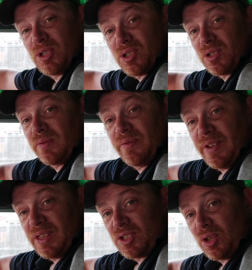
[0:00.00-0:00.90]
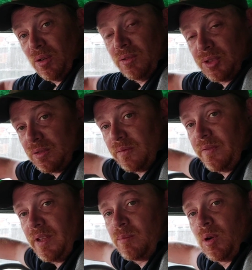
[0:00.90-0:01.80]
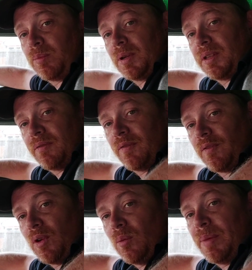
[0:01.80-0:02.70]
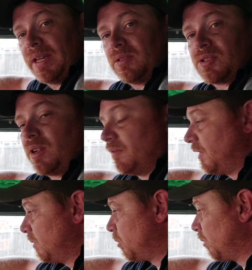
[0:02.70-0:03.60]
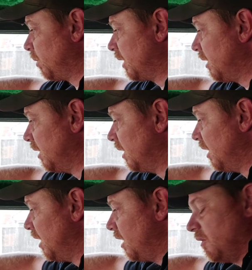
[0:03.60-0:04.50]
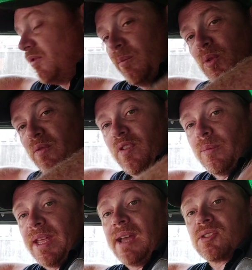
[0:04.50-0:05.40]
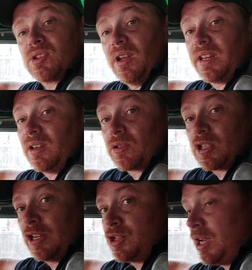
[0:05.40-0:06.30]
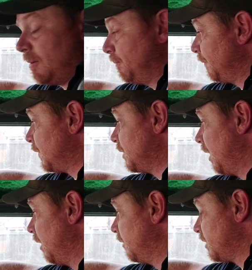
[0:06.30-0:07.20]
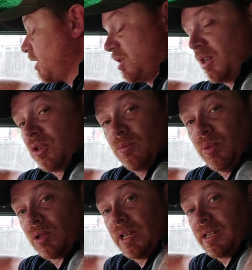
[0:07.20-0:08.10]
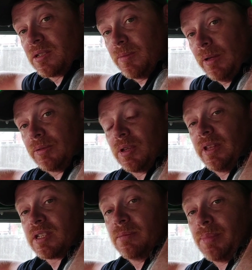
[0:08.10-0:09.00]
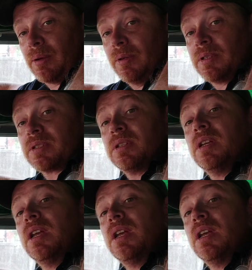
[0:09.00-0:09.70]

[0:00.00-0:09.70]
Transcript: It just doesn't fit. The tunnels doesn't fit properly. The floor panels don't fit properly. And but from the outside, it looks legit. So it's actually a good bulkhead as well. So that's a bonus.